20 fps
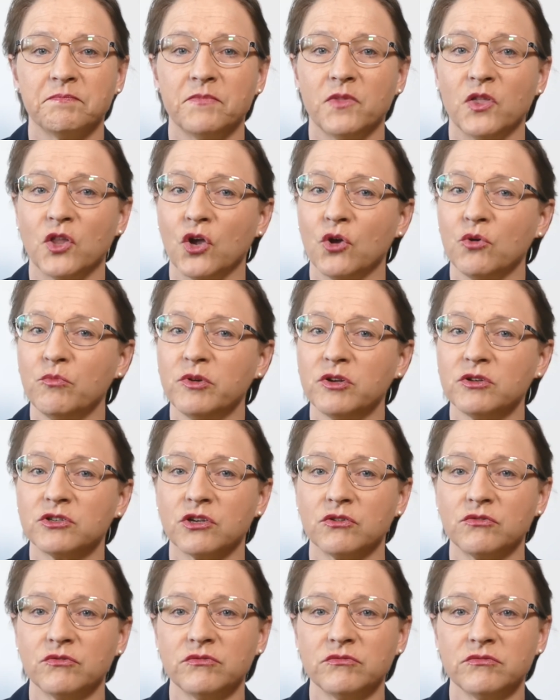No
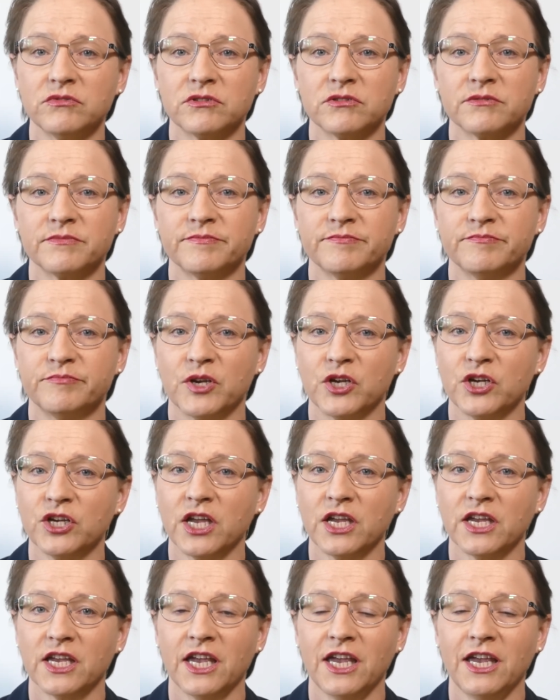McDonald's,
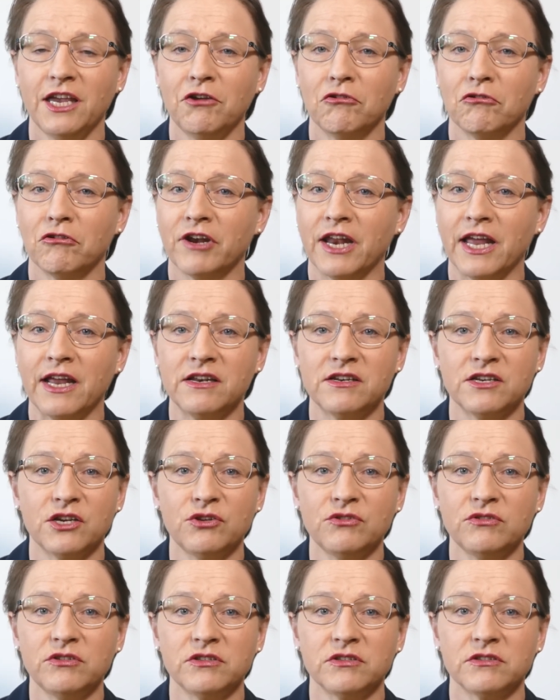Burger King, or
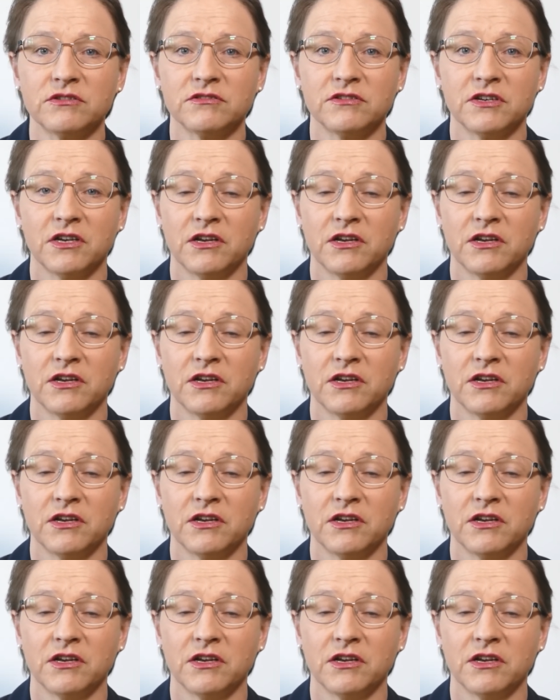Nando's.